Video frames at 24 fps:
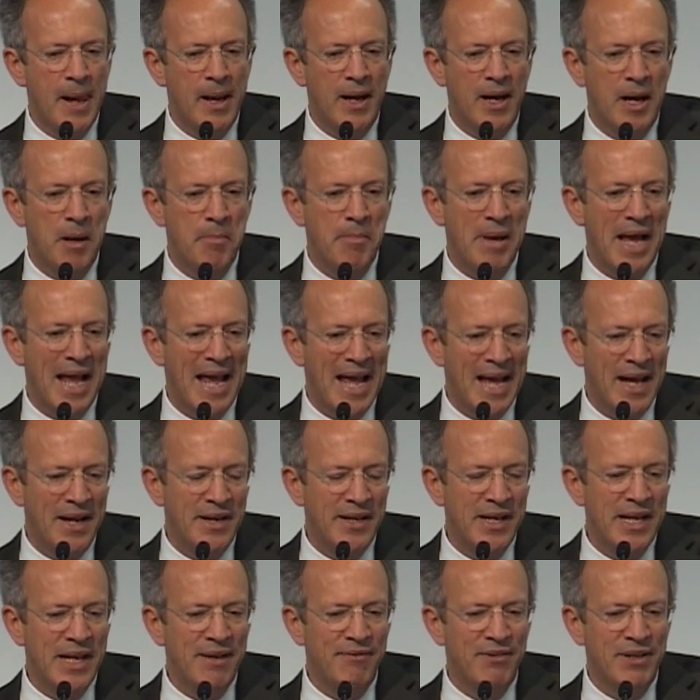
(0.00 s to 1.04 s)

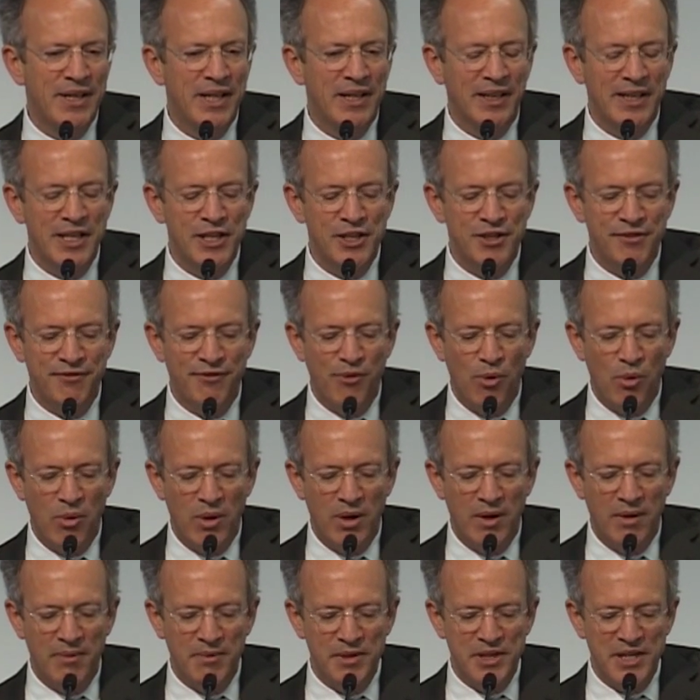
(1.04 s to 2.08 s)
And even, at least
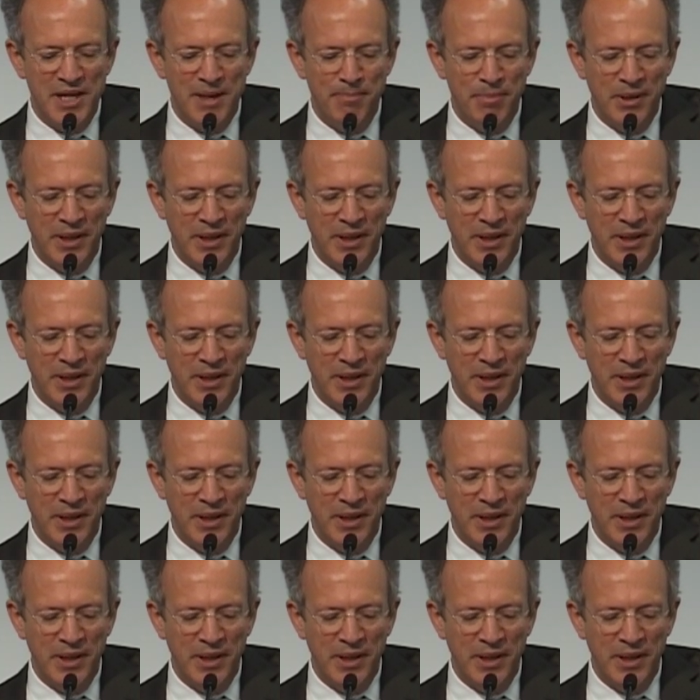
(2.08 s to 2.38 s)
for some